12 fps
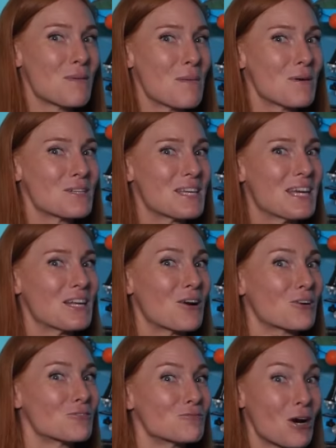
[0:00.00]
remember to get
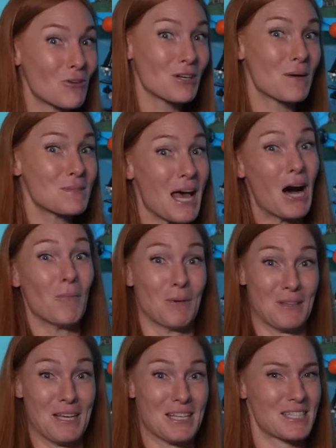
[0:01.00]
a grown-up's help
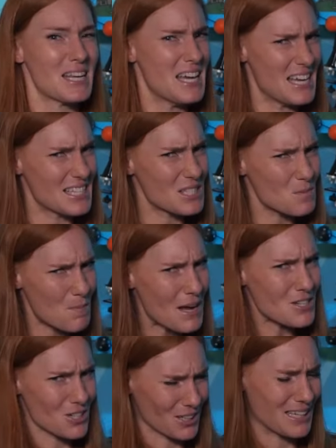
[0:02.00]
with this
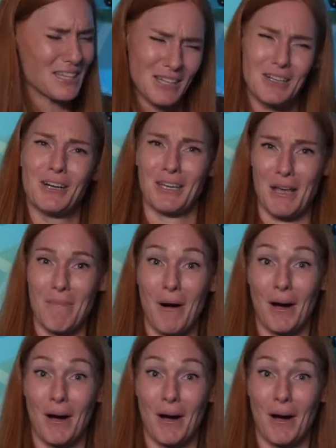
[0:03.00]
especially the cooking